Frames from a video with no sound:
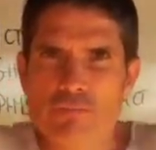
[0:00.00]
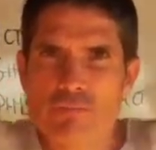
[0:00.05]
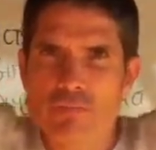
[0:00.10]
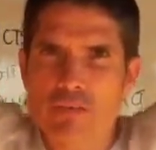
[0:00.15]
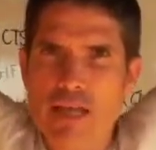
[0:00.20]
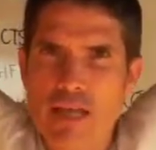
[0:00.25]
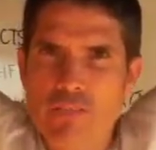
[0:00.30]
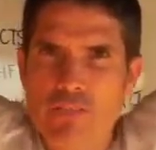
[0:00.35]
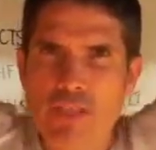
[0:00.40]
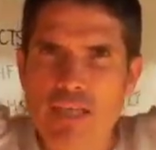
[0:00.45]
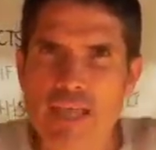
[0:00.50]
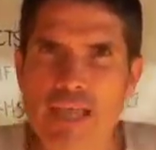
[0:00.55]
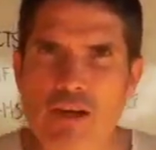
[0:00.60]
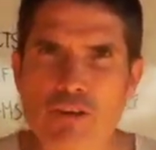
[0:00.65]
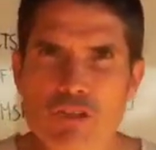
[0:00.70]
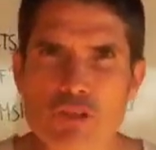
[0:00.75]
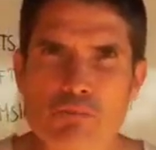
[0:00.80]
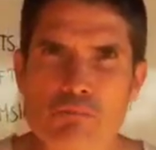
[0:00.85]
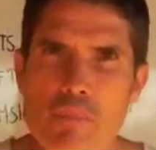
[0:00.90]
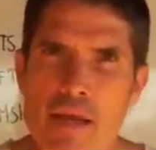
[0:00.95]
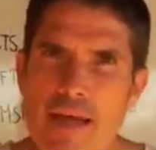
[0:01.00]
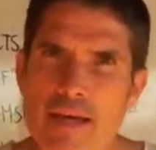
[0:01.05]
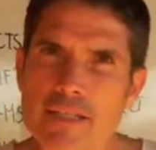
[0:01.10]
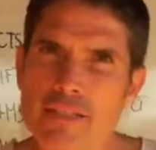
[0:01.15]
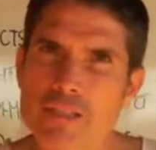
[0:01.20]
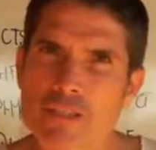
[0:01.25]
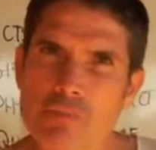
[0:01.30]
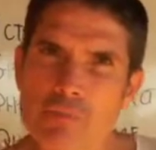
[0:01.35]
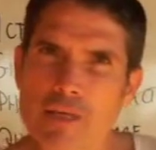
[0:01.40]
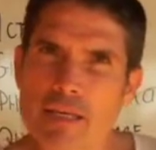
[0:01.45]
Nothing else
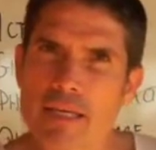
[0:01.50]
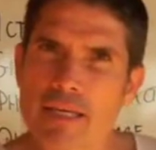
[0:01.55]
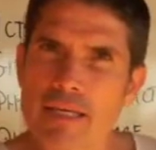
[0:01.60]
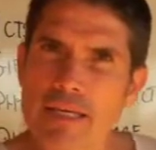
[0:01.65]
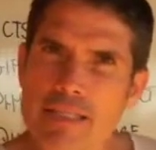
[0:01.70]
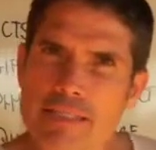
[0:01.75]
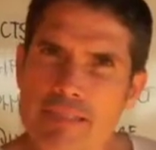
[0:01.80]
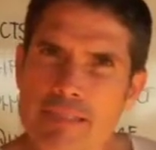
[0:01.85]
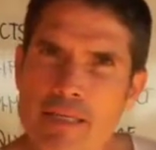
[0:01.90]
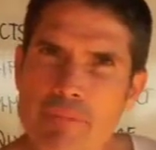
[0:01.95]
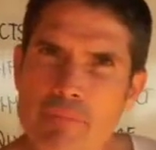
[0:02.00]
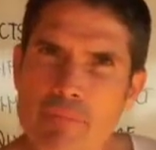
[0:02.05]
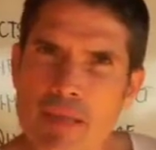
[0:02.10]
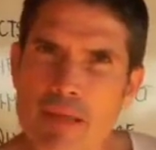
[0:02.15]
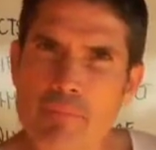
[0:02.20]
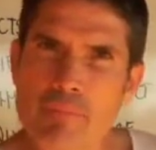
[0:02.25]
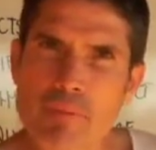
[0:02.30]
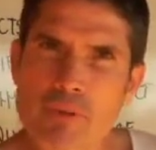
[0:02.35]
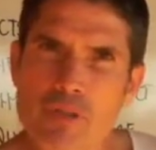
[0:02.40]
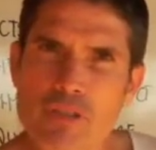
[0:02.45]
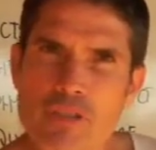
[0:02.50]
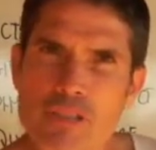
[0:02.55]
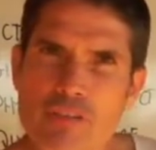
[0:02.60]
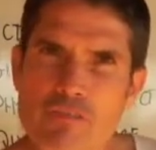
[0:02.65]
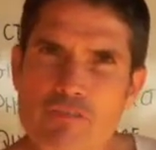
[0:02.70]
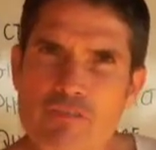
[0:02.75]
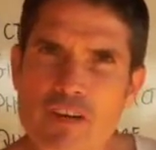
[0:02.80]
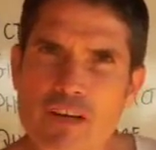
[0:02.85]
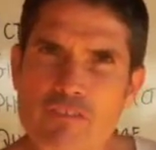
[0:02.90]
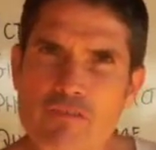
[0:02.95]
matters to me except that person
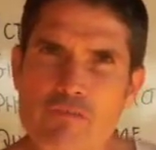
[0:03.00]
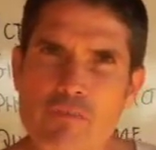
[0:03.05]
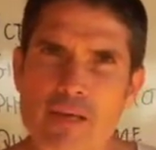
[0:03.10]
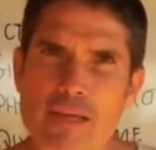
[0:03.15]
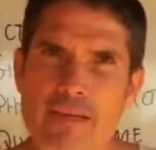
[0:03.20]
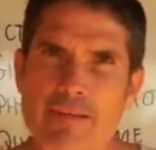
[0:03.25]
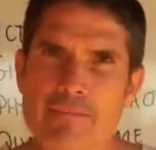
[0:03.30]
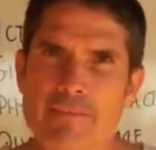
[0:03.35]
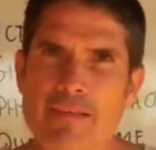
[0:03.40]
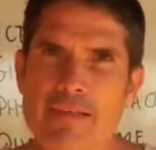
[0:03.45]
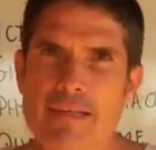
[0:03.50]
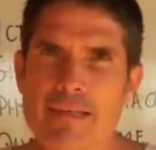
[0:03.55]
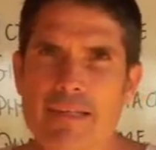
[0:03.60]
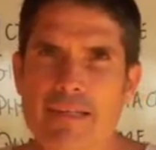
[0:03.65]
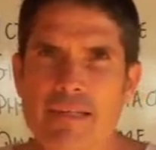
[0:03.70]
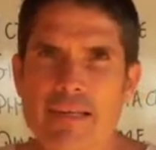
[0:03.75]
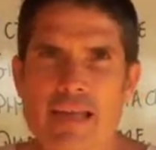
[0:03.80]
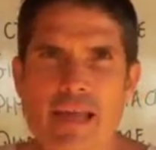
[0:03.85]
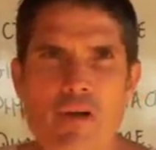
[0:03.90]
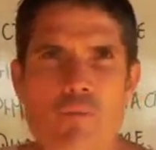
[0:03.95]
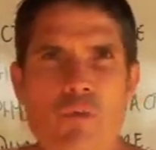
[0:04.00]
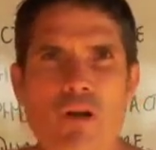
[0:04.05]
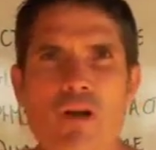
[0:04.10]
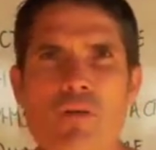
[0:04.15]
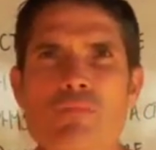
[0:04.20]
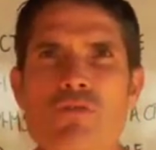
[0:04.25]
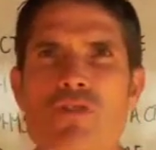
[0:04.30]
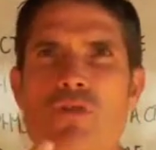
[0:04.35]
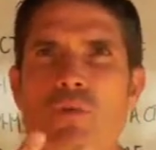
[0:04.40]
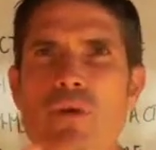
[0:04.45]
in front of me. And when
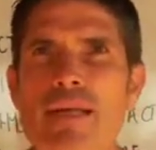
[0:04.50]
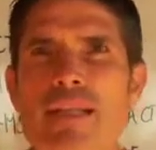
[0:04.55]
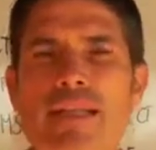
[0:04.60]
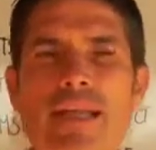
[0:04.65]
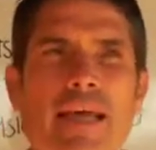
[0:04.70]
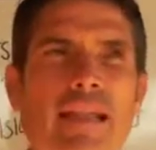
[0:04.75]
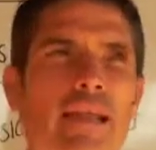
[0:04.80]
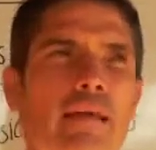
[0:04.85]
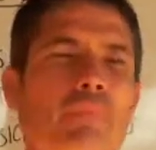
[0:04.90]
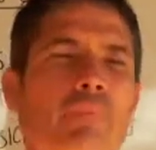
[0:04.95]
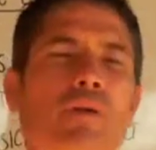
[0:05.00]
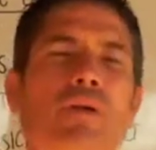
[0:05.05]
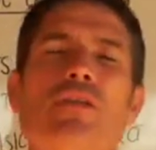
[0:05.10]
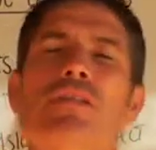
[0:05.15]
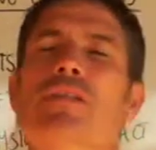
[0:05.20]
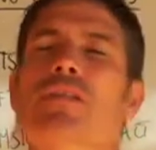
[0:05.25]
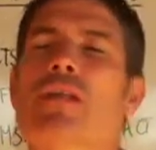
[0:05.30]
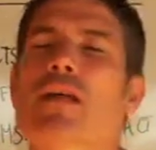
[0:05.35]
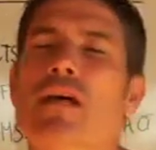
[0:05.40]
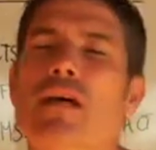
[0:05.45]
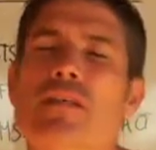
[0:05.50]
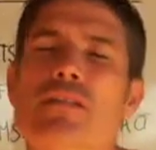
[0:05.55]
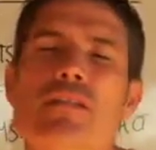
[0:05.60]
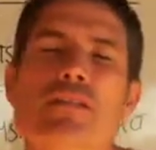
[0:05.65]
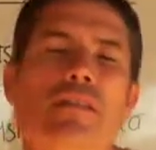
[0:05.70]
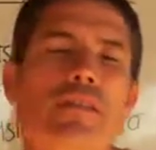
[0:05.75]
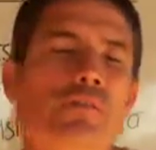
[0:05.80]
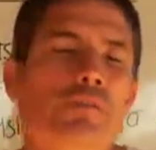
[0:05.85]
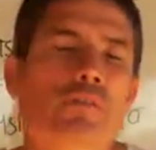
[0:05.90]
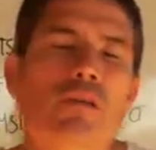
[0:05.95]
I'm doing that, that person
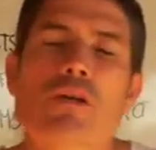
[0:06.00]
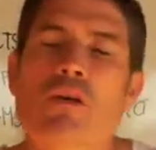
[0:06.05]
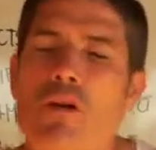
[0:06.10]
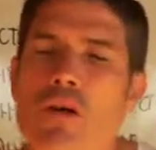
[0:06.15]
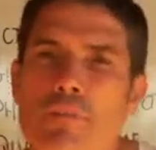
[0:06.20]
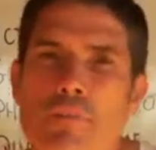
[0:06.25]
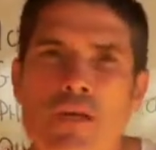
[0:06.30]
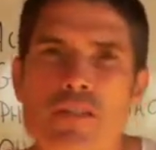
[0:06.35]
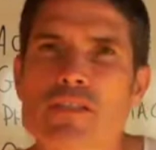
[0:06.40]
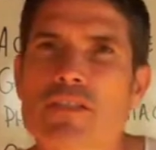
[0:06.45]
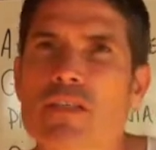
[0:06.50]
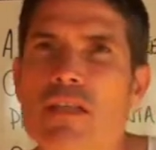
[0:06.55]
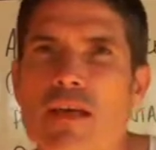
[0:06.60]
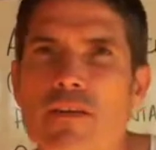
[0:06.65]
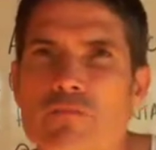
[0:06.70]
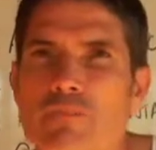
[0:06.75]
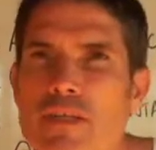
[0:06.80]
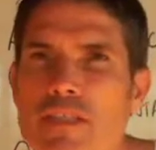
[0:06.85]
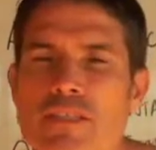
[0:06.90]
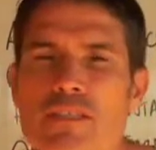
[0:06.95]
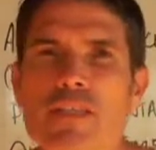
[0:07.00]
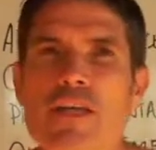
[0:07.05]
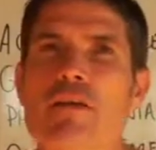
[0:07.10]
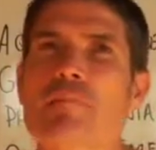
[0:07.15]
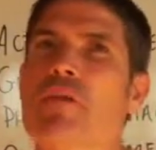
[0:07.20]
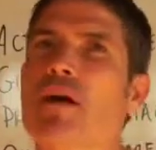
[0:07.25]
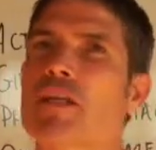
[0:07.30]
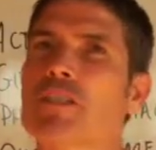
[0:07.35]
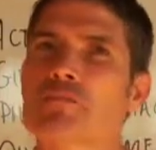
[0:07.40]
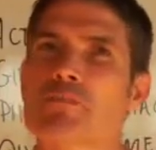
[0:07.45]
goes, this guy must love me so
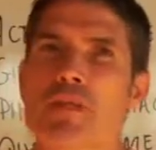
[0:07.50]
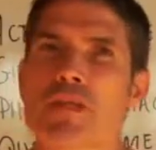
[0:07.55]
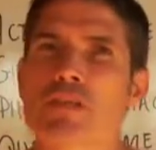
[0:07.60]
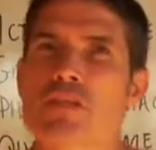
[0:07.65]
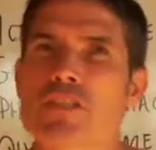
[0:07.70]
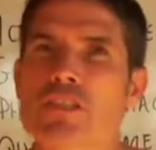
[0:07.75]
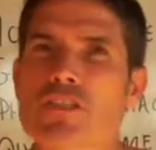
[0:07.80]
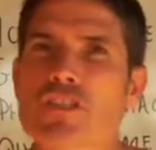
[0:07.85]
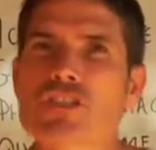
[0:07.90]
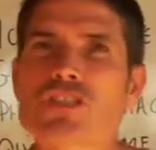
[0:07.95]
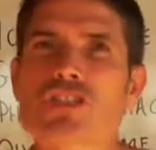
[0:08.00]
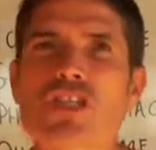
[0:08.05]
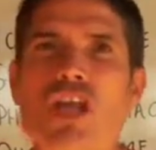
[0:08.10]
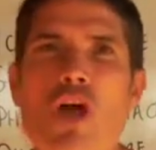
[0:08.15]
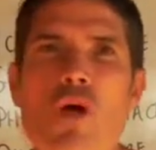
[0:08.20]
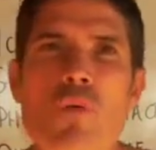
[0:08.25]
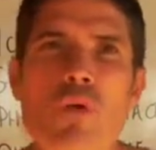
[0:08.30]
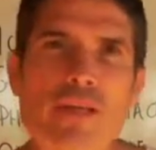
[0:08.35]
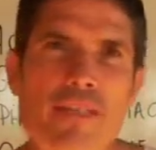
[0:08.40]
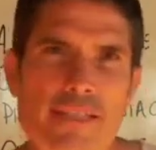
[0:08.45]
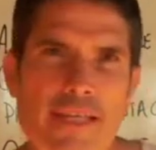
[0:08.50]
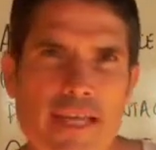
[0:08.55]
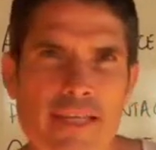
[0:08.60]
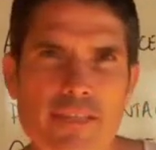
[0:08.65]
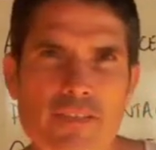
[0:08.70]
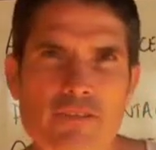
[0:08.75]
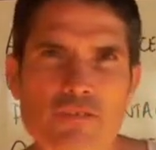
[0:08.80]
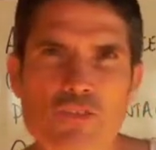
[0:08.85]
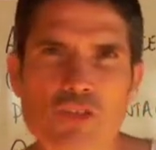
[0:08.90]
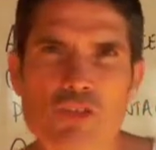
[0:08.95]
much because he's so
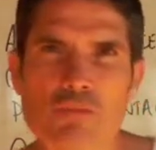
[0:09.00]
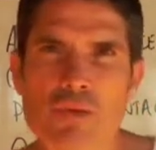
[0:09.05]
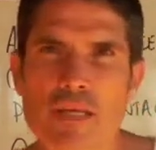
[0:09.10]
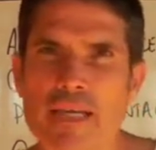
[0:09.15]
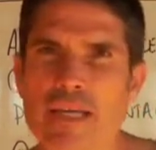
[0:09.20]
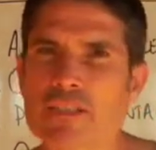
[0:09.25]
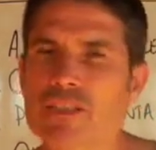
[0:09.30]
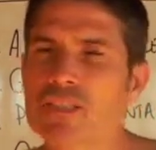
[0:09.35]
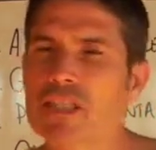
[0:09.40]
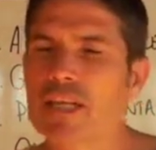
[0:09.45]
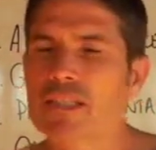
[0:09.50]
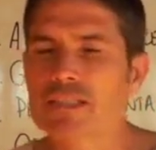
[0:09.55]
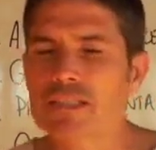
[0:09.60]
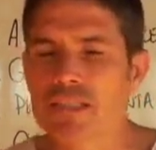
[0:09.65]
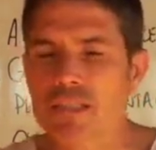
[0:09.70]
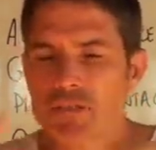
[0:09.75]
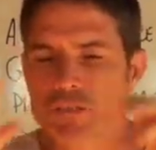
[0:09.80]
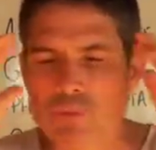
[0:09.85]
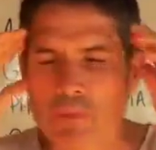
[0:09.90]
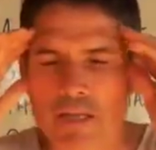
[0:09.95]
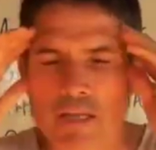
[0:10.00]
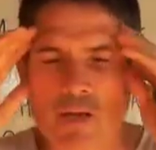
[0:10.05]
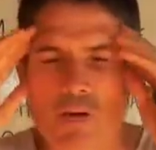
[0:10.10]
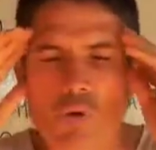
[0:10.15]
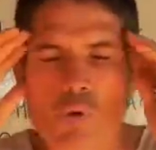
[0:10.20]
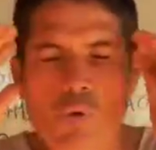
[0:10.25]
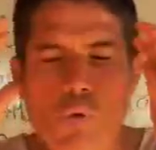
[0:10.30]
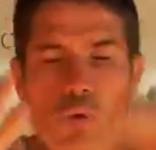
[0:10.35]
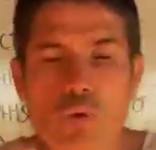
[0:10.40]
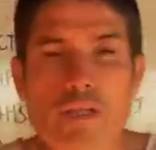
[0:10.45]
attentive to me. He just gives me
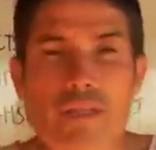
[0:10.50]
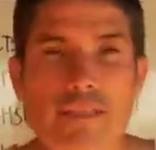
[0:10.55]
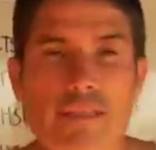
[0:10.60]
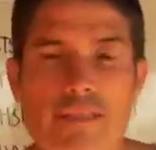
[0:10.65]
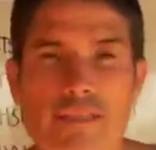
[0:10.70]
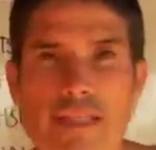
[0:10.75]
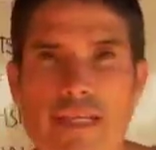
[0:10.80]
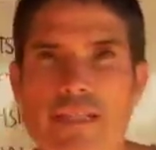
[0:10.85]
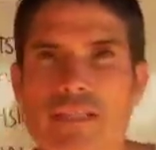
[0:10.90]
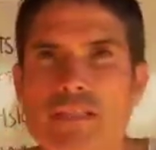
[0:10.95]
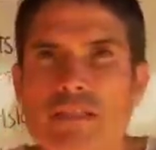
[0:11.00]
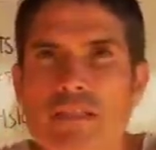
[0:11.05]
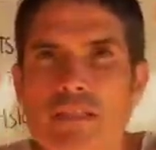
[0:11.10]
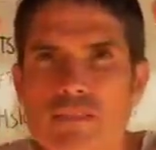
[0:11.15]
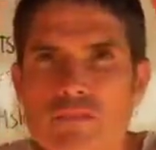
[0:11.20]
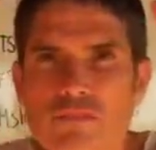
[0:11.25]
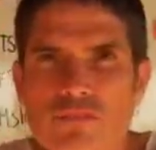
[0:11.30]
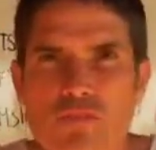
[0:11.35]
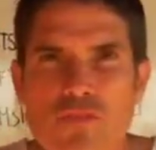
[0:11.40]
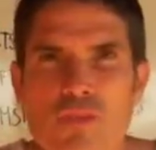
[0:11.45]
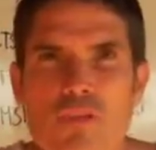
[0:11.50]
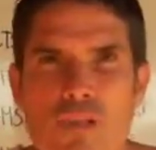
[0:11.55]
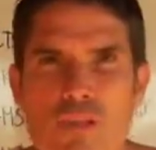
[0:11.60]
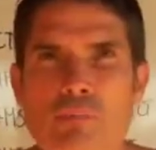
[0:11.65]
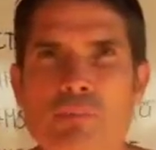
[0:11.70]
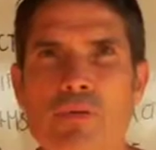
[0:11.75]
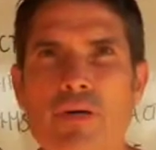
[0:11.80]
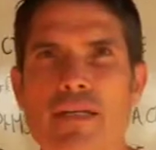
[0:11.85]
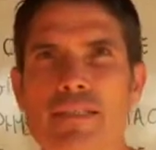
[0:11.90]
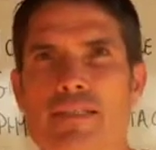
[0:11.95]
all his attention. He's fully
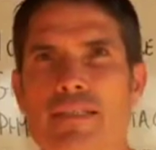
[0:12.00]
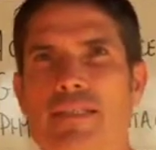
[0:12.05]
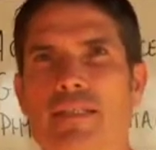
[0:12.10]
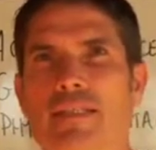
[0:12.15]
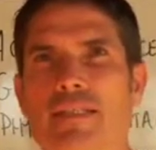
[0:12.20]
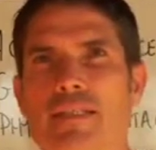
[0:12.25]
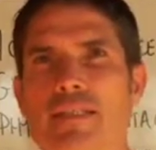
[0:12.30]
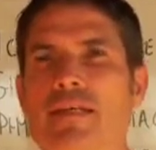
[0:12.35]
present.